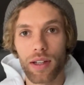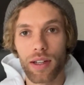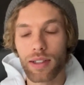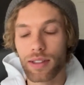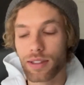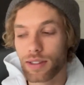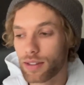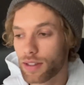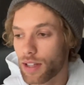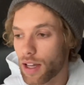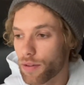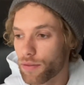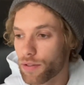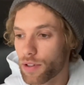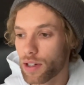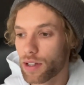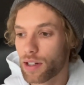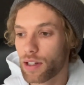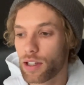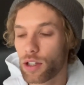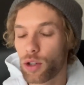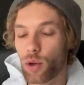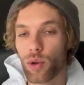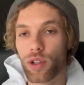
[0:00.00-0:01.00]
is
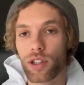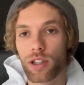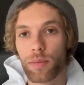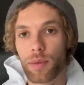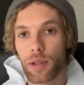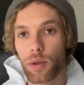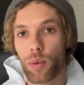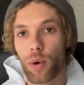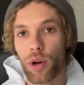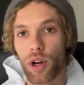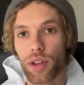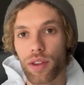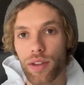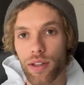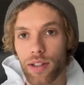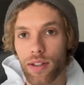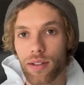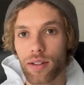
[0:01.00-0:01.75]
definitely going to be worth it